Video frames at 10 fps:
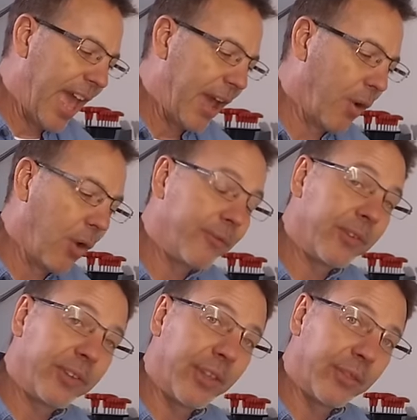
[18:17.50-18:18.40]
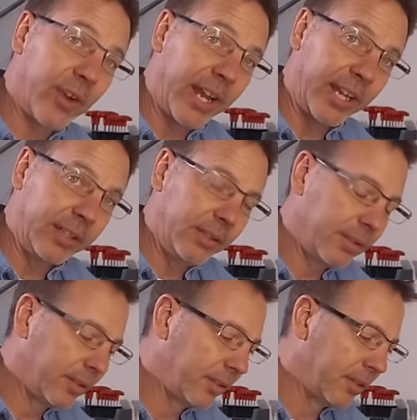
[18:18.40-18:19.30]
a hole for the threading.
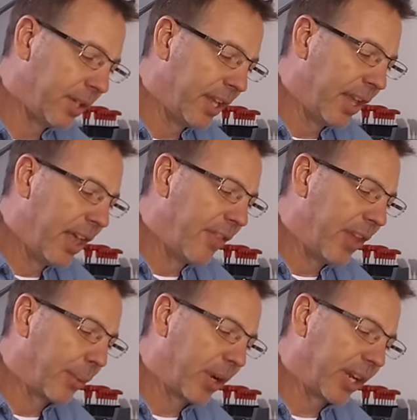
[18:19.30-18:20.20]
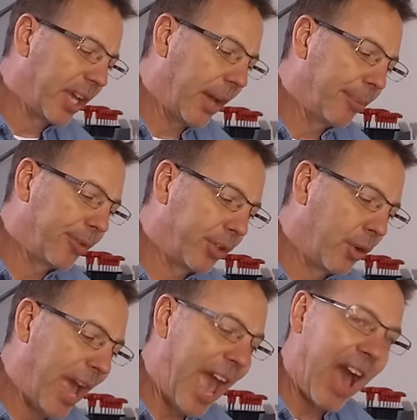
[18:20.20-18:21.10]
Then we're going to come
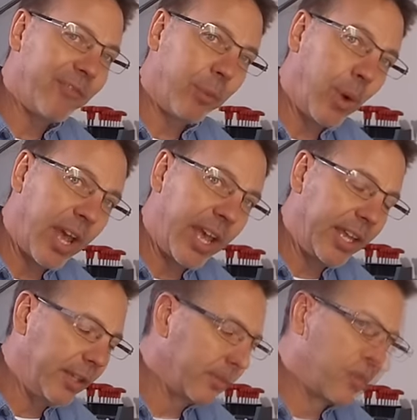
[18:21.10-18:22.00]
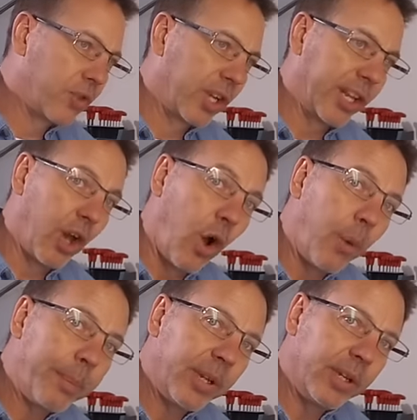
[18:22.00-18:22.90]
through halfway, drill it
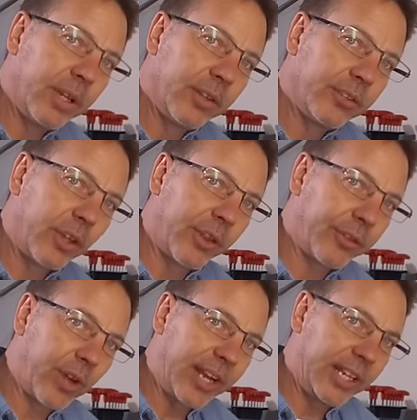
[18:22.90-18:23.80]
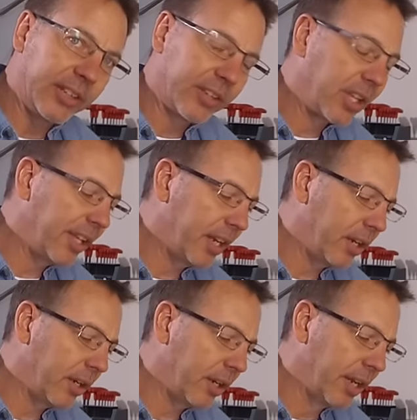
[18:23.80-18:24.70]
open so the threading is
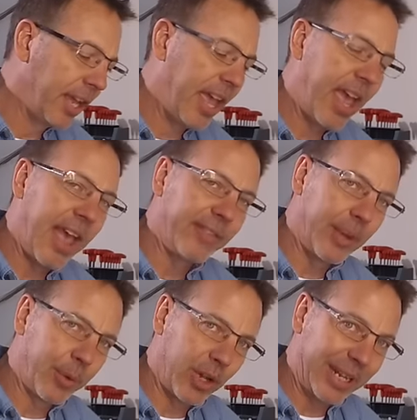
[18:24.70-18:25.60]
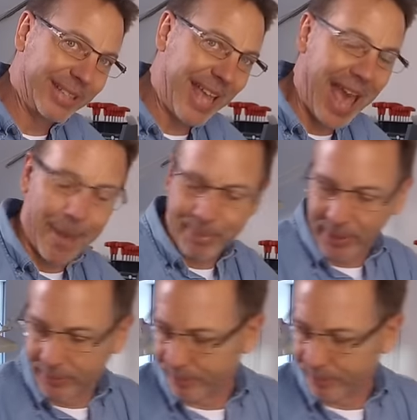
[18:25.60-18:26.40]
clear, and then we're going to tap it.